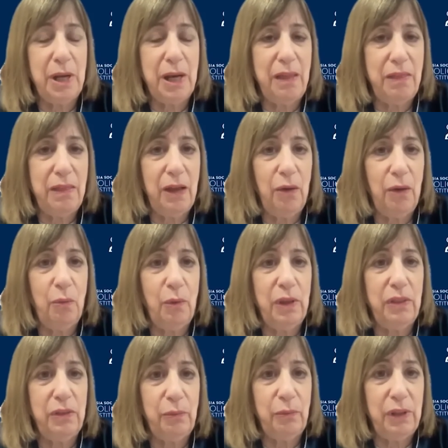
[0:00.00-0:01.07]
but I think
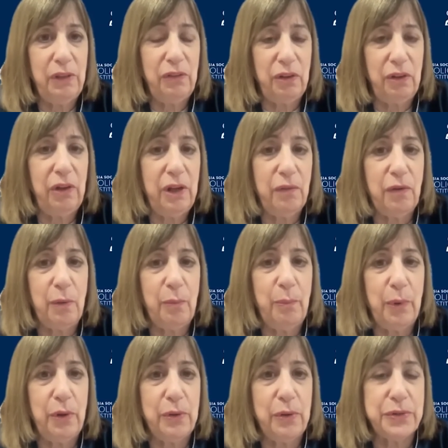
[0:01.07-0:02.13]
with
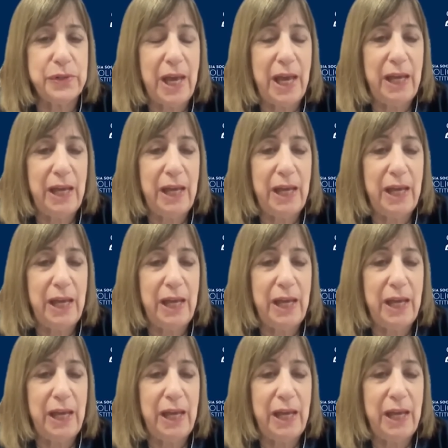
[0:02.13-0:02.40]
deliverables